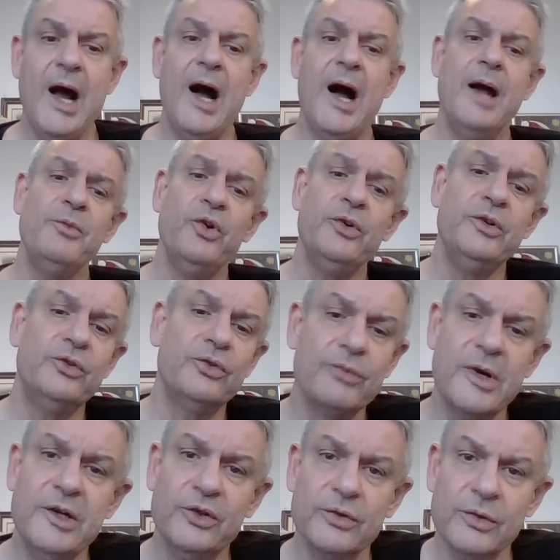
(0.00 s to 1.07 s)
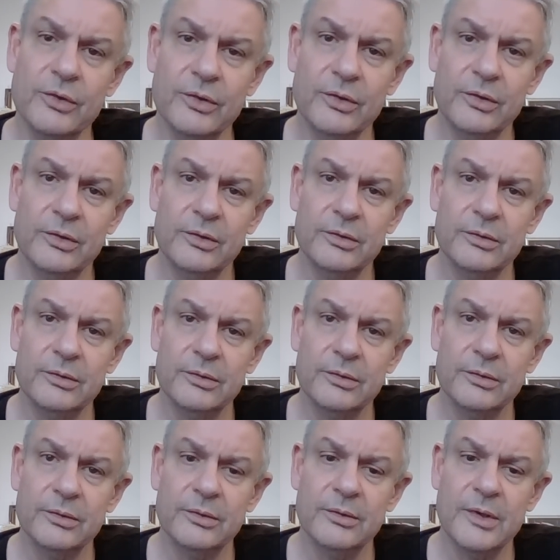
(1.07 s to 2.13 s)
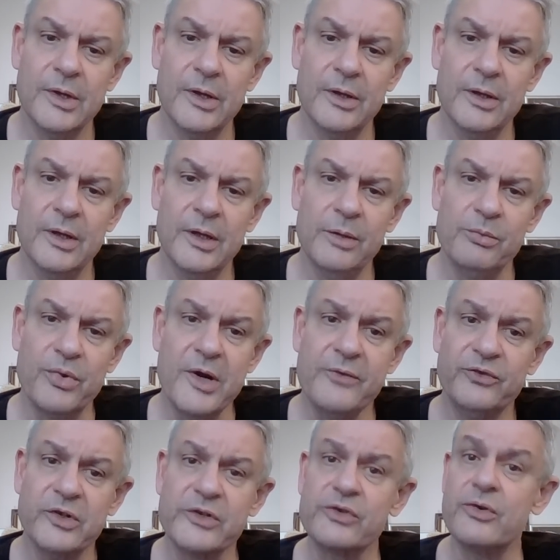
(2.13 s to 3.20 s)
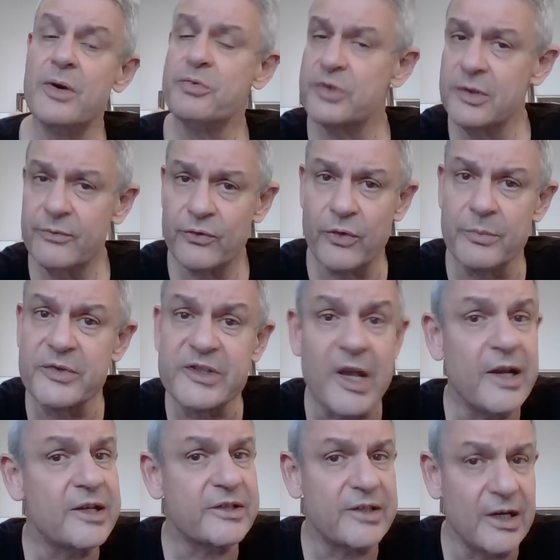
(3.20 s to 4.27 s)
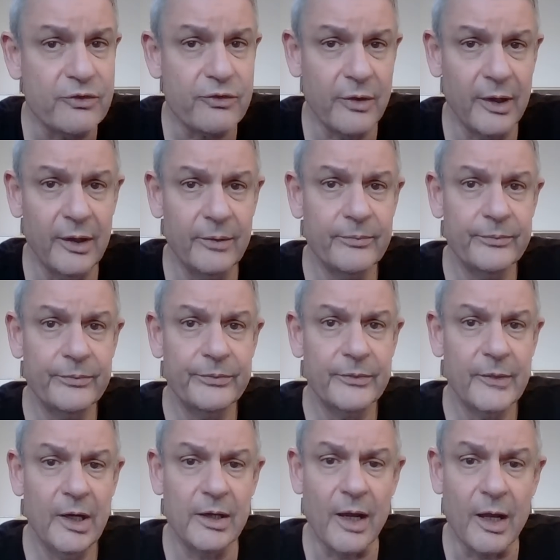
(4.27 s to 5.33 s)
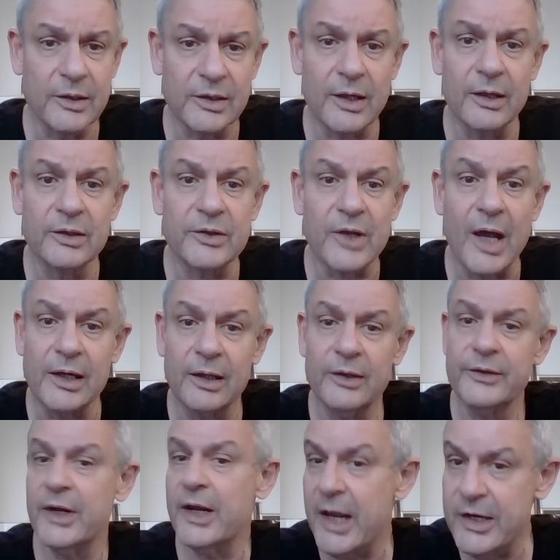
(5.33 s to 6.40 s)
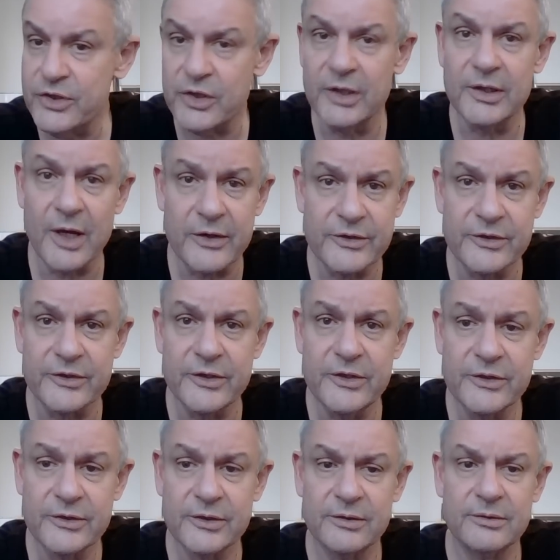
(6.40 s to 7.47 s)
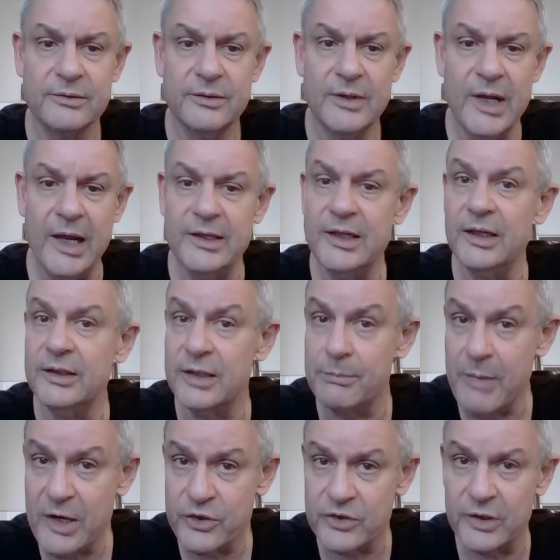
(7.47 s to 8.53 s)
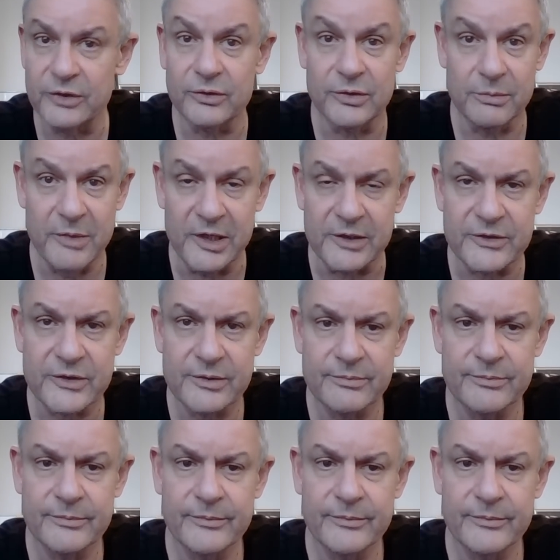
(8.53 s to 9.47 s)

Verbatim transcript: I'm going to read to you a brief description from Psych Central, an article titled "The Aging Narcissist, Adding Dementia to the Mix."